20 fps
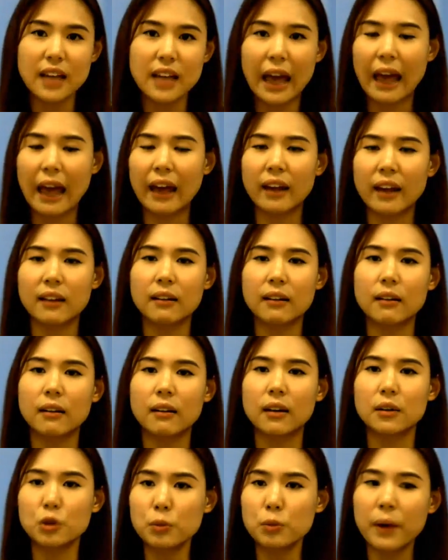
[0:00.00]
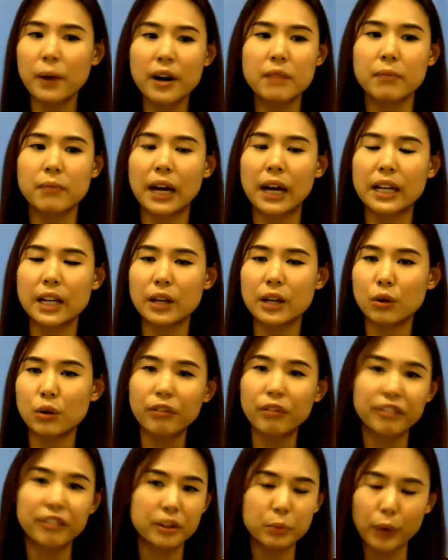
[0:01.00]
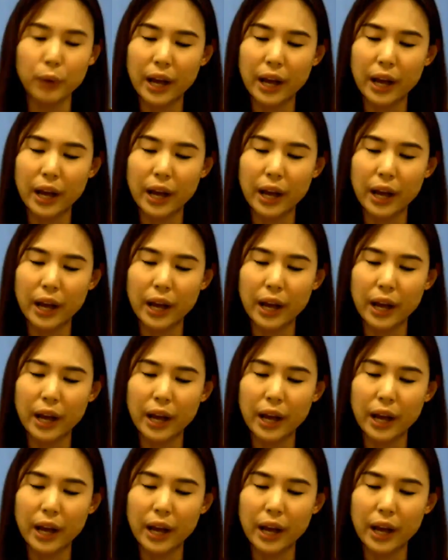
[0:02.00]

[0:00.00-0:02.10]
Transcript: And do bear in mind that no firm will